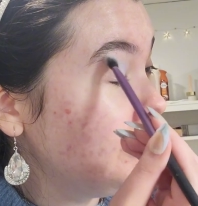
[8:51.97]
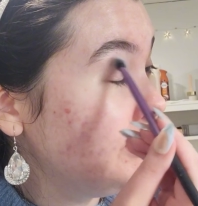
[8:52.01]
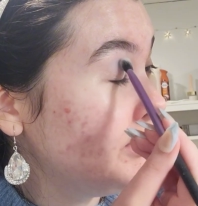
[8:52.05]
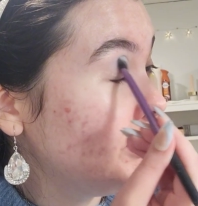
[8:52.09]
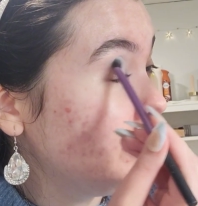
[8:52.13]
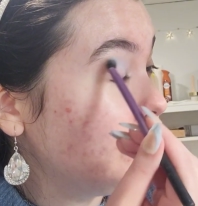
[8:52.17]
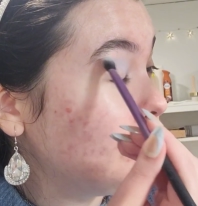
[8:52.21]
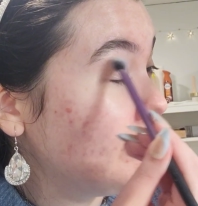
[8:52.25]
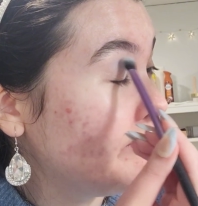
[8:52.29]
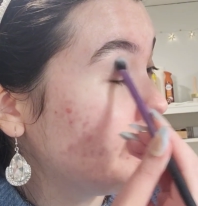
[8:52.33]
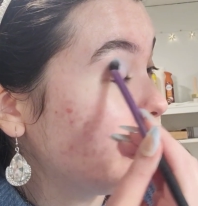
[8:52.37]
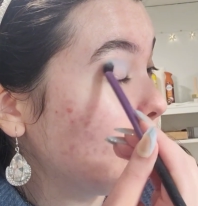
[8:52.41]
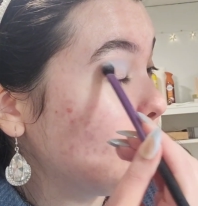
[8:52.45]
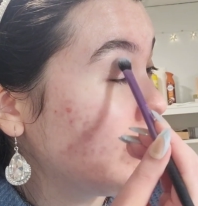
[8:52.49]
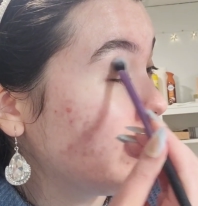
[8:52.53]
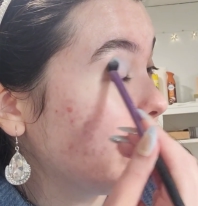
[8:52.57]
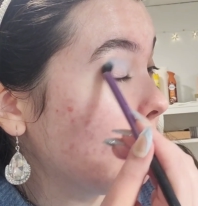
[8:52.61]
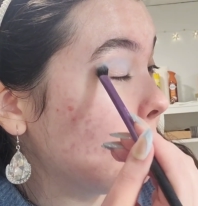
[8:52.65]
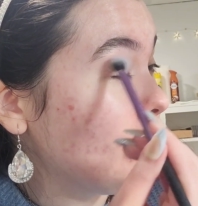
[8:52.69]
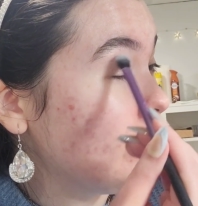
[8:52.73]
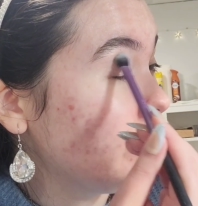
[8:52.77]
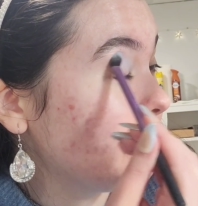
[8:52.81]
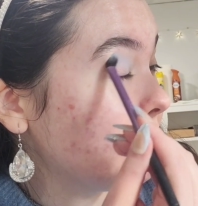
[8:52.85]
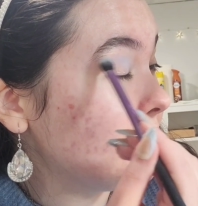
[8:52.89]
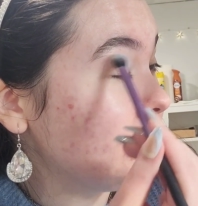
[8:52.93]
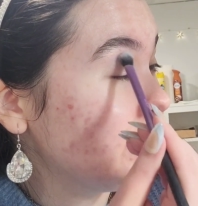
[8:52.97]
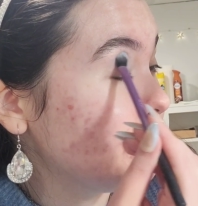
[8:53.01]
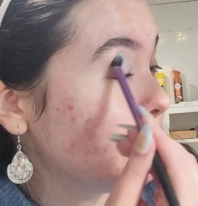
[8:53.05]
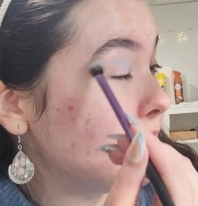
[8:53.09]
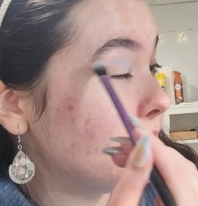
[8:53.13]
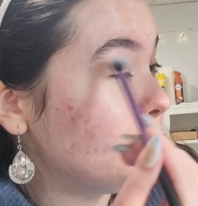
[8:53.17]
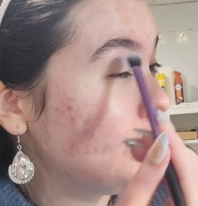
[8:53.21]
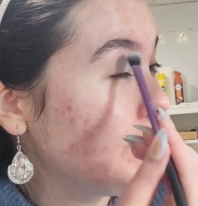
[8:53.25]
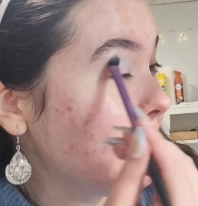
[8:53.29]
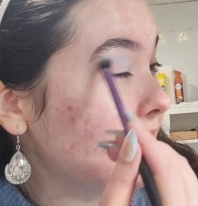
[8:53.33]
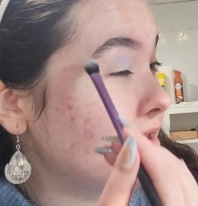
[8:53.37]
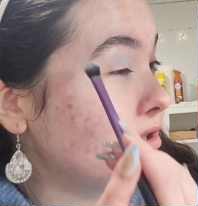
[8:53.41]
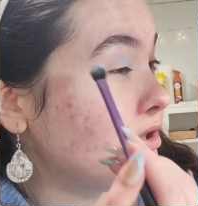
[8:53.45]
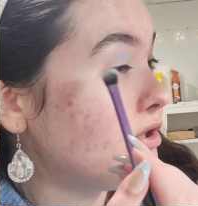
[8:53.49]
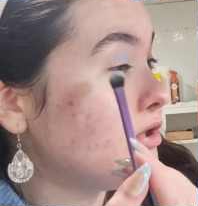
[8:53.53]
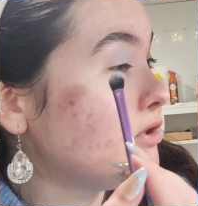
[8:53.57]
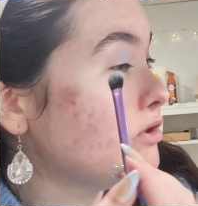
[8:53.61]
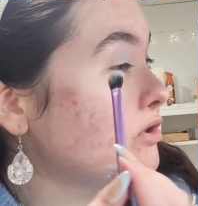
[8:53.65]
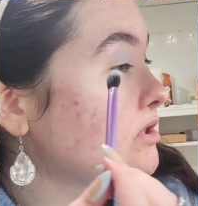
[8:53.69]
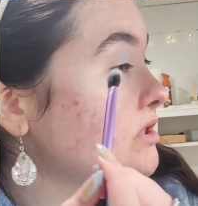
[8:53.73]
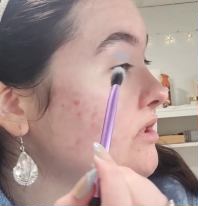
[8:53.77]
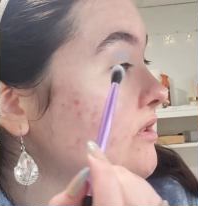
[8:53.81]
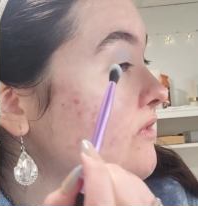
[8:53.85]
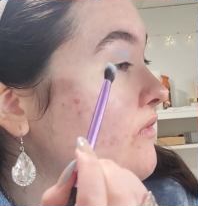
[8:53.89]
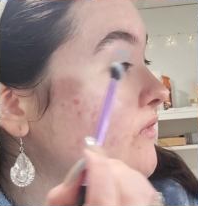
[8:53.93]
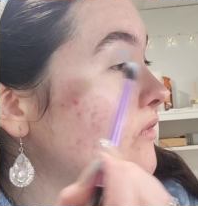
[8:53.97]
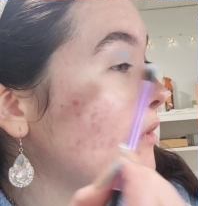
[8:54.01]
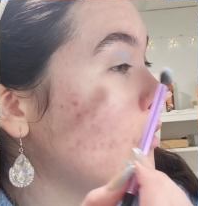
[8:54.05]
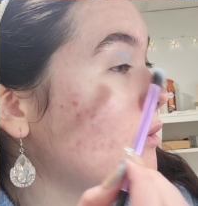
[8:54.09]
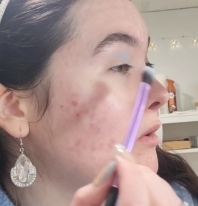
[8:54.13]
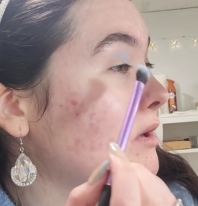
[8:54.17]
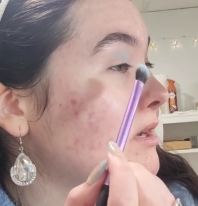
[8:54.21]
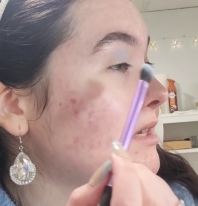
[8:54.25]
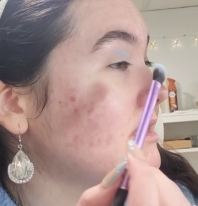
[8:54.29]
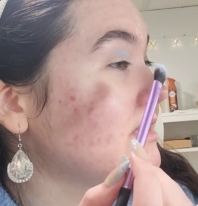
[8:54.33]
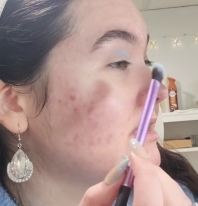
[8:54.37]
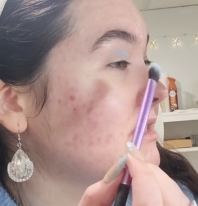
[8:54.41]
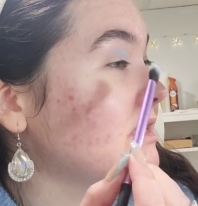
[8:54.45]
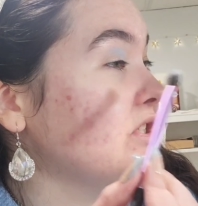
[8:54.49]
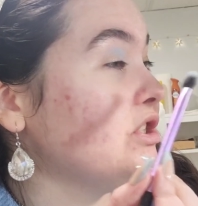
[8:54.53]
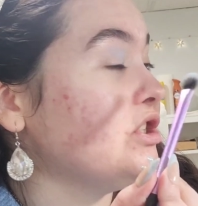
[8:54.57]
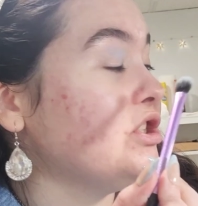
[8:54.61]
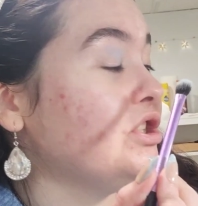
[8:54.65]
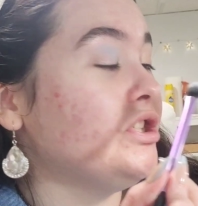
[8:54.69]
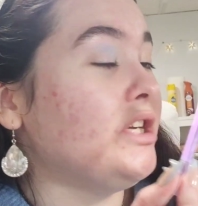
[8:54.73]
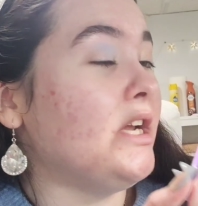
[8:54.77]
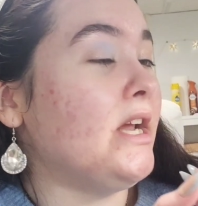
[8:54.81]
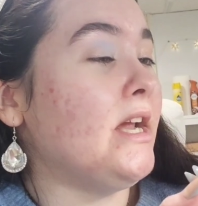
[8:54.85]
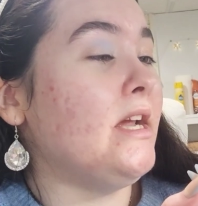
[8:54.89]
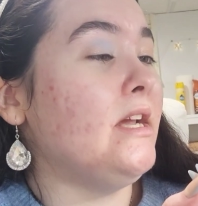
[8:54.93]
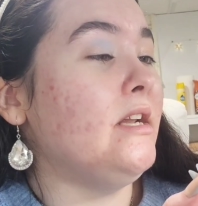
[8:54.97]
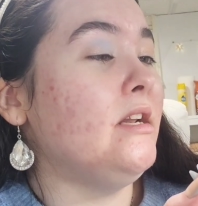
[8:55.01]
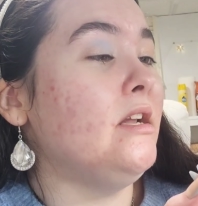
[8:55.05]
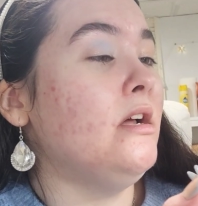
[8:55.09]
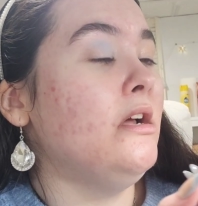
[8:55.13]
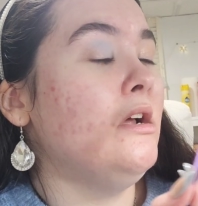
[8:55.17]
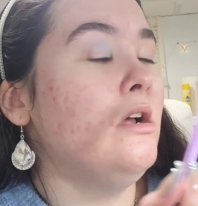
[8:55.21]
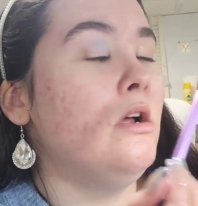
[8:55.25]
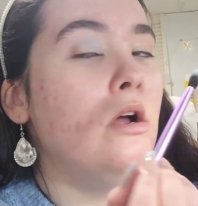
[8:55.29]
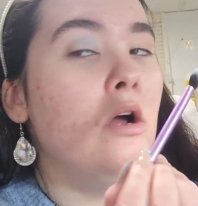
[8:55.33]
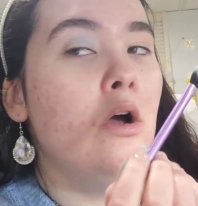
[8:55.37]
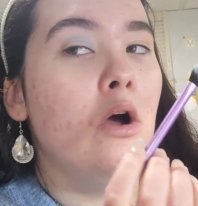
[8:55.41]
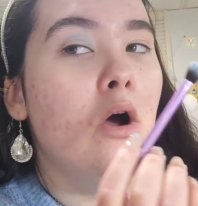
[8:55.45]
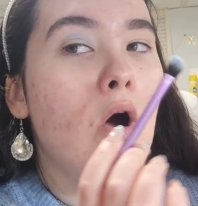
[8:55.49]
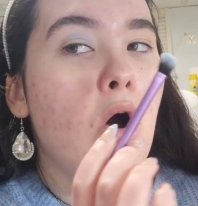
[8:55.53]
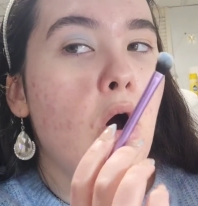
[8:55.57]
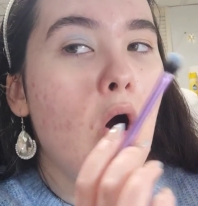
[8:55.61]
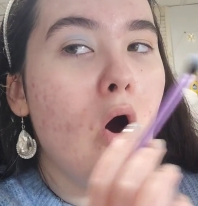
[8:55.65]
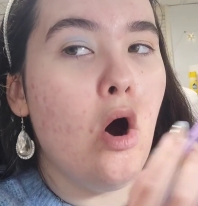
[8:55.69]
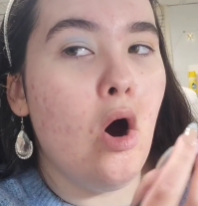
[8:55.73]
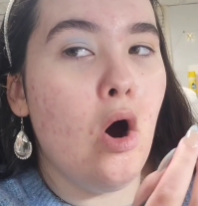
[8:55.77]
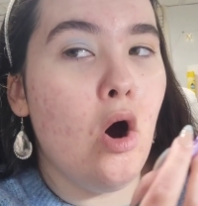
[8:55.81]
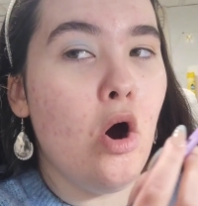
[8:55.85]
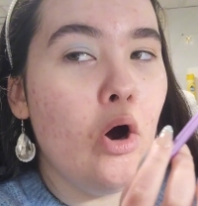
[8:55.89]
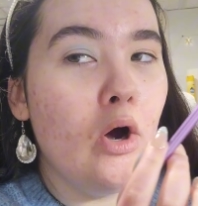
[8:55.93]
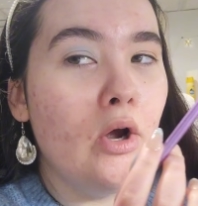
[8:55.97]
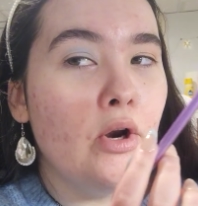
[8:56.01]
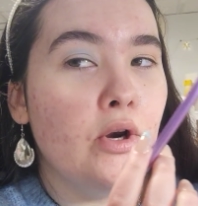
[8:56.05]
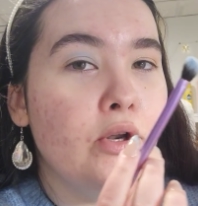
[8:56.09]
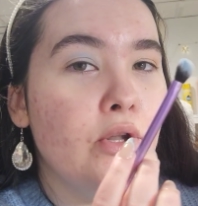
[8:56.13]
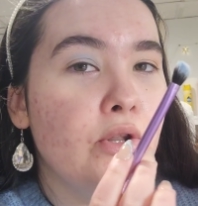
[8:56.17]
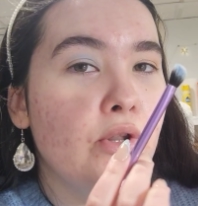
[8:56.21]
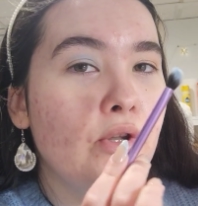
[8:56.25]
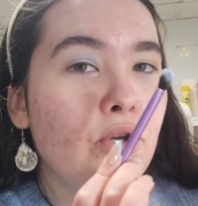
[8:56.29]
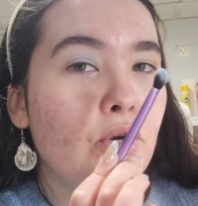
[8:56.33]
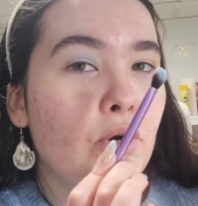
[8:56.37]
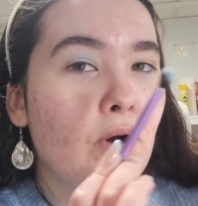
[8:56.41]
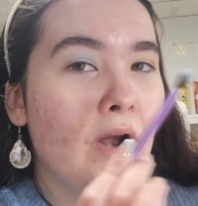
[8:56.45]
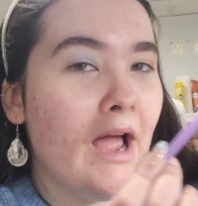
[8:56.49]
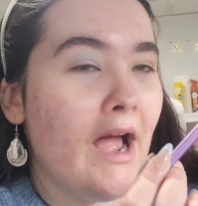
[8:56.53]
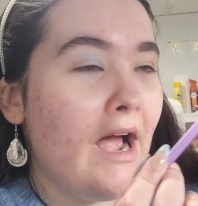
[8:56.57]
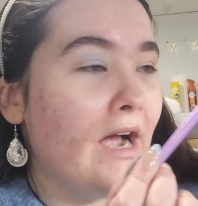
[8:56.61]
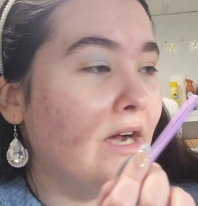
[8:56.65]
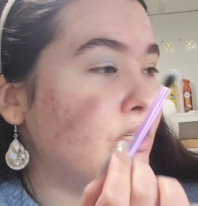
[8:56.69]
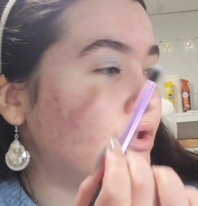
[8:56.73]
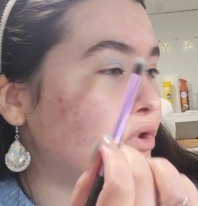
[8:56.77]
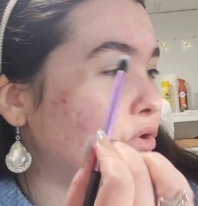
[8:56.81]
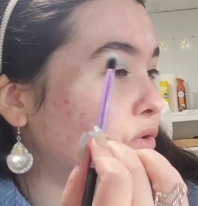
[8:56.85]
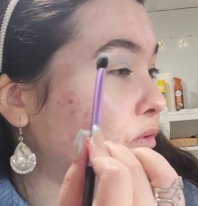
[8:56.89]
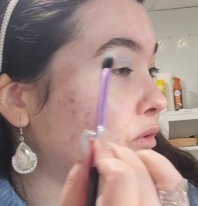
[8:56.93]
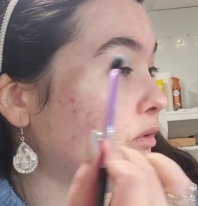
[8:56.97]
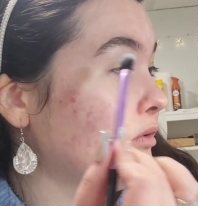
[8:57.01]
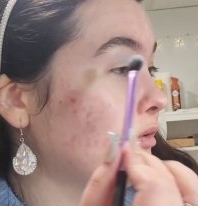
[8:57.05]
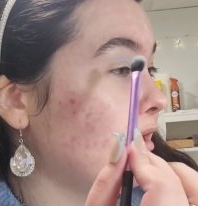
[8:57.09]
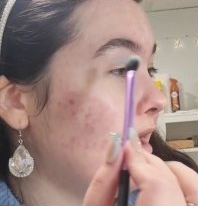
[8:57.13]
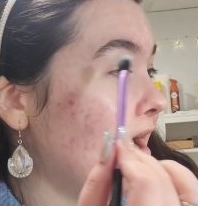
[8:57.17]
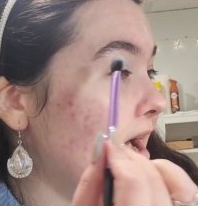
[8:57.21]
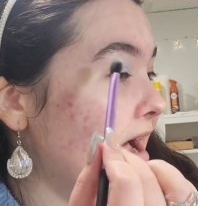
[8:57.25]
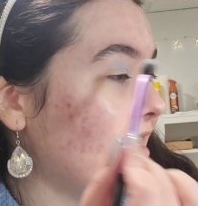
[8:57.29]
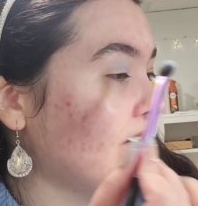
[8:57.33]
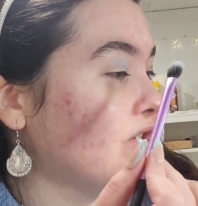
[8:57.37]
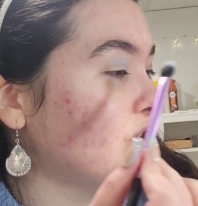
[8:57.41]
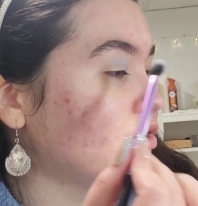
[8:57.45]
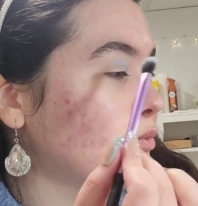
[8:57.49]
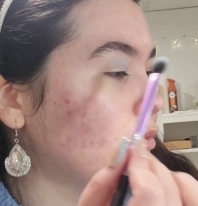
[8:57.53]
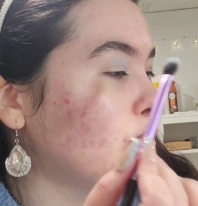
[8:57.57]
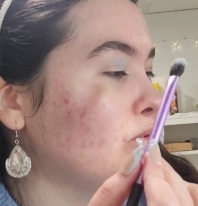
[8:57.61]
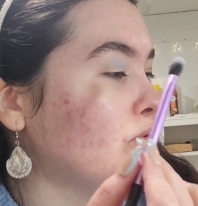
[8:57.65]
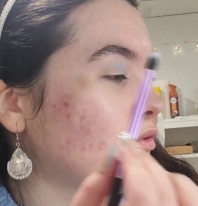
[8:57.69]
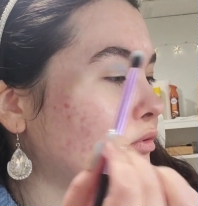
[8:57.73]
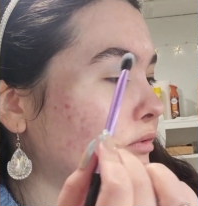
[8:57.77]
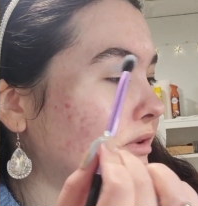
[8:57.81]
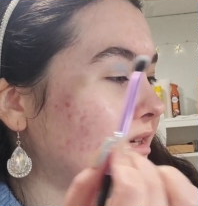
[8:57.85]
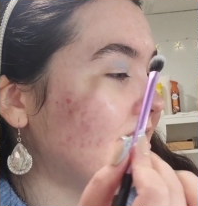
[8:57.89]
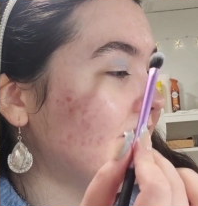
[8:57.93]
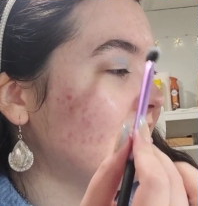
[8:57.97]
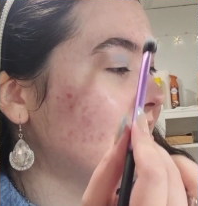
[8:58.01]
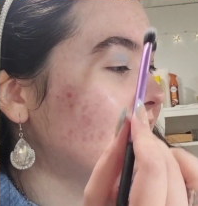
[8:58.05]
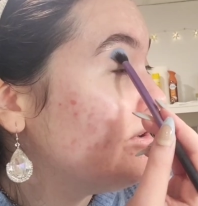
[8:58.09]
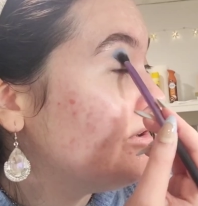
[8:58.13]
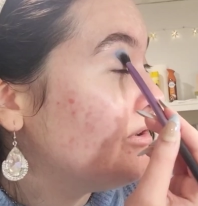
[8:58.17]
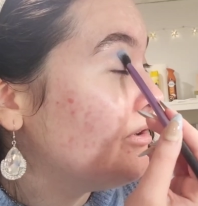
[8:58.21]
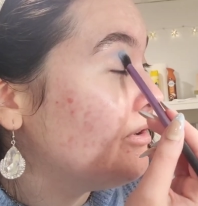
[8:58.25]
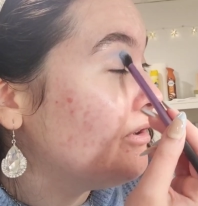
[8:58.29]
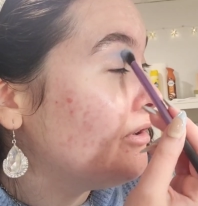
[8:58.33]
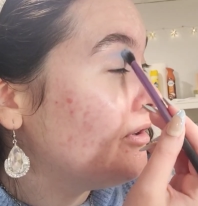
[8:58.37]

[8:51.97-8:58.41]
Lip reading: You don't have to worry about this, but make sure you just focus the shade on your actual crease.